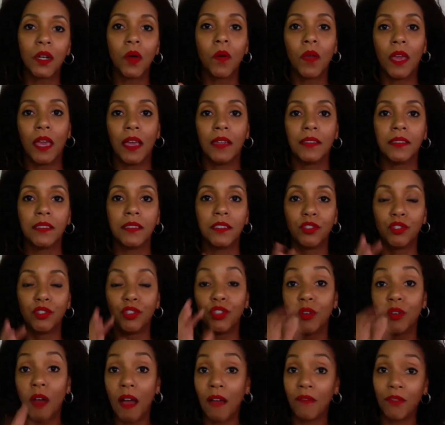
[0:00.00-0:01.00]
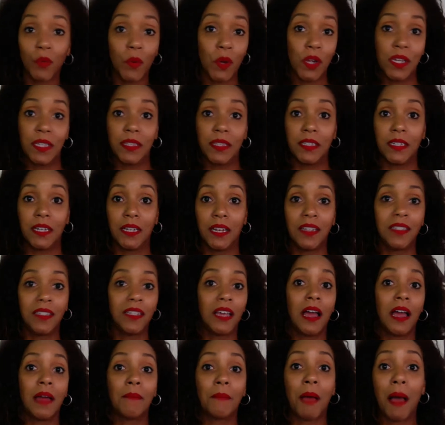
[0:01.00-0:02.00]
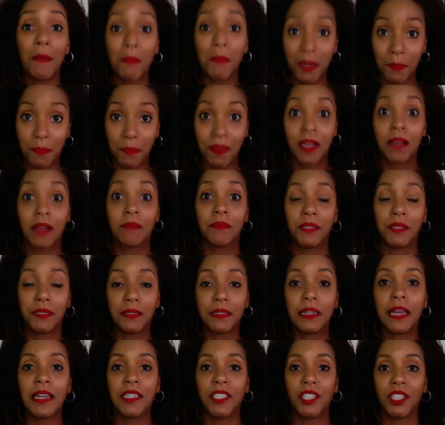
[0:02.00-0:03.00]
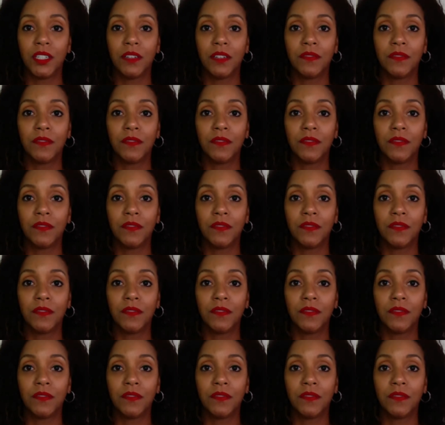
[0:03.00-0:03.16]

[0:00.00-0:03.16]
since you have to work in the daytime, I'm going to pick up this night shift